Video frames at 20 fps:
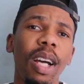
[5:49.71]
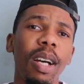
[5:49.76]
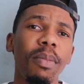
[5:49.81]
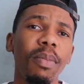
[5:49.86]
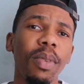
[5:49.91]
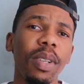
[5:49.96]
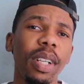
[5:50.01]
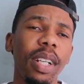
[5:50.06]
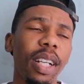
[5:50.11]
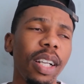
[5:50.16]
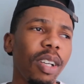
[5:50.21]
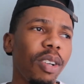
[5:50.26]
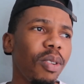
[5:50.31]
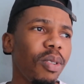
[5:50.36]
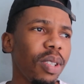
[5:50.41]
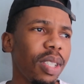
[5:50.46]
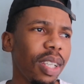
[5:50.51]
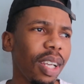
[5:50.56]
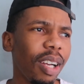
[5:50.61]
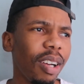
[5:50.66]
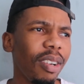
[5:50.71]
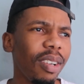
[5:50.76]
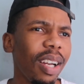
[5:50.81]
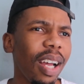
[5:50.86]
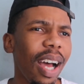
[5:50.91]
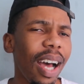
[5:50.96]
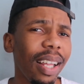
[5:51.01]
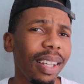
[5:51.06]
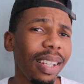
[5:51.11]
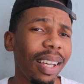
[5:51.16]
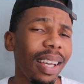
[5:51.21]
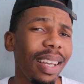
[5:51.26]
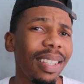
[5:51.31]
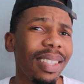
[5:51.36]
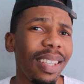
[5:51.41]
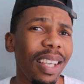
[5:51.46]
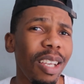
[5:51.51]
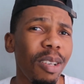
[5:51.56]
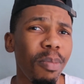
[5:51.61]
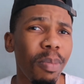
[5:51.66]
I'm gonna go check out other
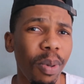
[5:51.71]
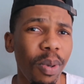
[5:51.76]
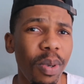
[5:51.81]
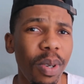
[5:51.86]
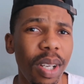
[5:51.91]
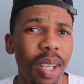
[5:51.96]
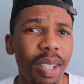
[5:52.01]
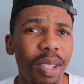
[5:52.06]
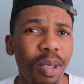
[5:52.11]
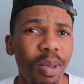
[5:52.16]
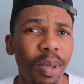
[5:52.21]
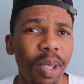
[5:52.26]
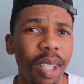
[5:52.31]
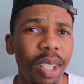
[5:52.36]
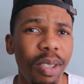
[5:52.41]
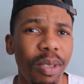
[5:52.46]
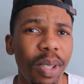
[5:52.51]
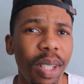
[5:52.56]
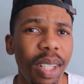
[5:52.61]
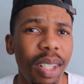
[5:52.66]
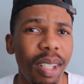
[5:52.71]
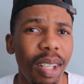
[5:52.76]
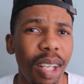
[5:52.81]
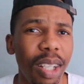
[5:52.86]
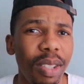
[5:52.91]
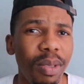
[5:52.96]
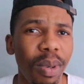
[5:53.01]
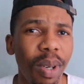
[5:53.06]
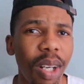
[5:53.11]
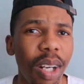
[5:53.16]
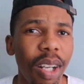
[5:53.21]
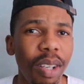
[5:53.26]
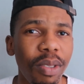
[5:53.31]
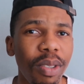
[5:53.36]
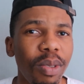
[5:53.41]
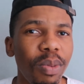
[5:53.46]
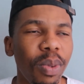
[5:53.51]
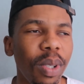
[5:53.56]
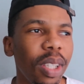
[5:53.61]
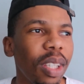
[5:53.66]
SA brokers so we can trade NAS
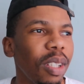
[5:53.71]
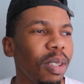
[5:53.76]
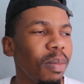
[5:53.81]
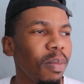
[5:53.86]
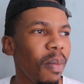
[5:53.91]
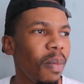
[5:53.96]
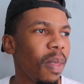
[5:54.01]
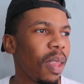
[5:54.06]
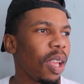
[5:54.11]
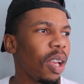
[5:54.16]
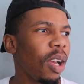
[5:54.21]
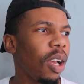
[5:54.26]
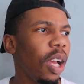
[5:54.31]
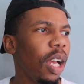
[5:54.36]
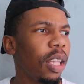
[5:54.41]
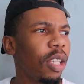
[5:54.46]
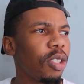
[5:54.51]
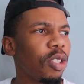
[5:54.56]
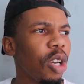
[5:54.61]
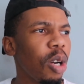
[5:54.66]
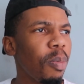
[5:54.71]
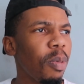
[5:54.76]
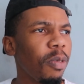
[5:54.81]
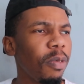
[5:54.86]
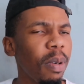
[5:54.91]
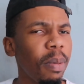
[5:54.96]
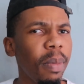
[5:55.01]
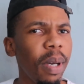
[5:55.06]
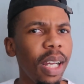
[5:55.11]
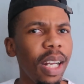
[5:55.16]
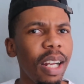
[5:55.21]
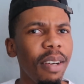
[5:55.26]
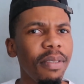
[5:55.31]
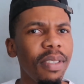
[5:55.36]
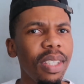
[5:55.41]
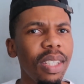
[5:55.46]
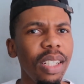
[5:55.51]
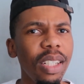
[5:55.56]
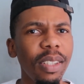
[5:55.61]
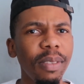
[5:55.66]
100 with them. At the top of my mind, I've
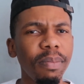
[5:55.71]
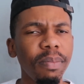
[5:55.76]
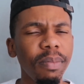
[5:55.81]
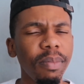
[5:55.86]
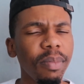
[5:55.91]
seen